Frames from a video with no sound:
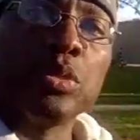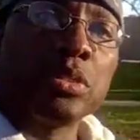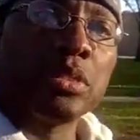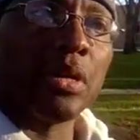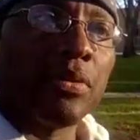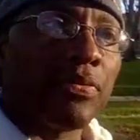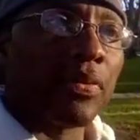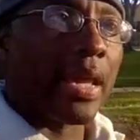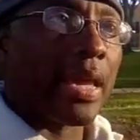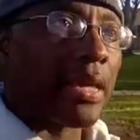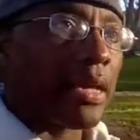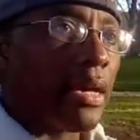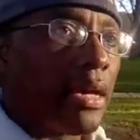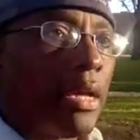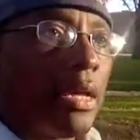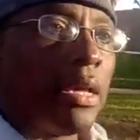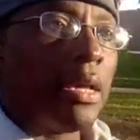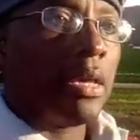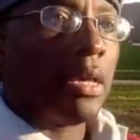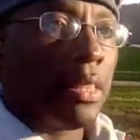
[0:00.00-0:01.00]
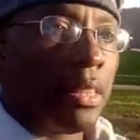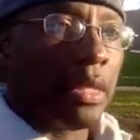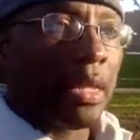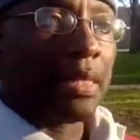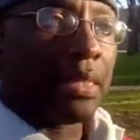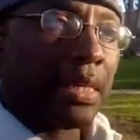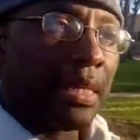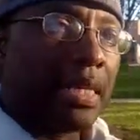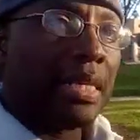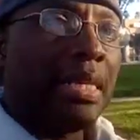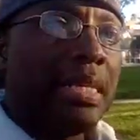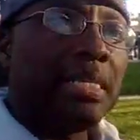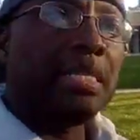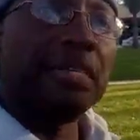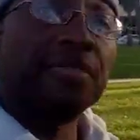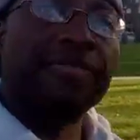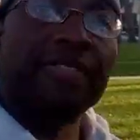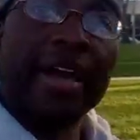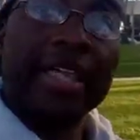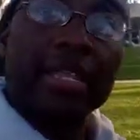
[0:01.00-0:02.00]
stuff like the Kizzy
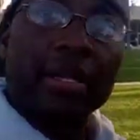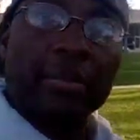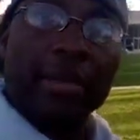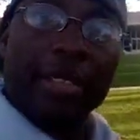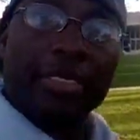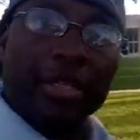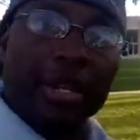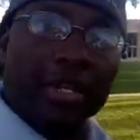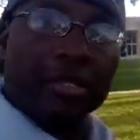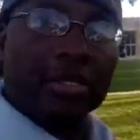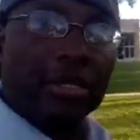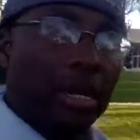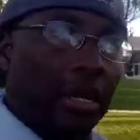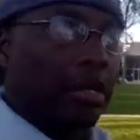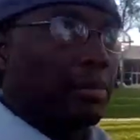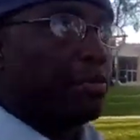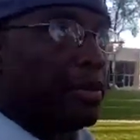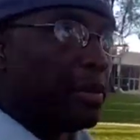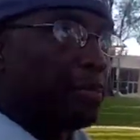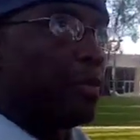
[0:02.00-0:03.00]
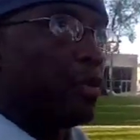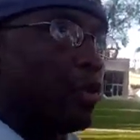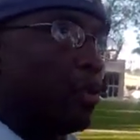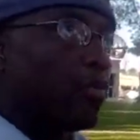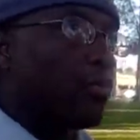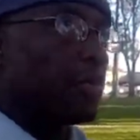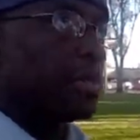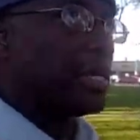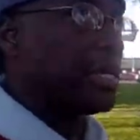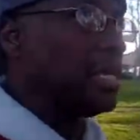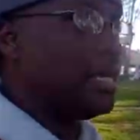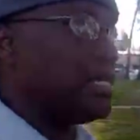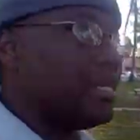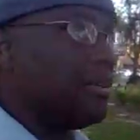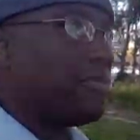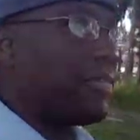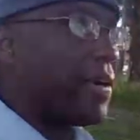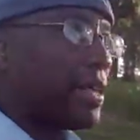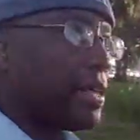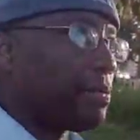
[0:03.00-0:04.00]
fighting method is done. People from the Kizzy
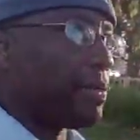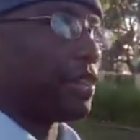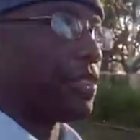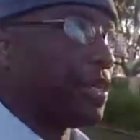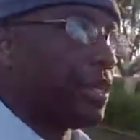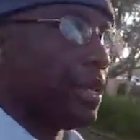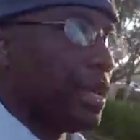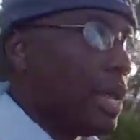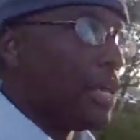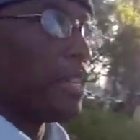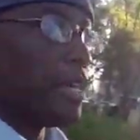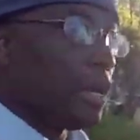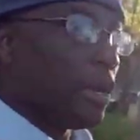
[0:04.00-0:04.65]
fighting method, they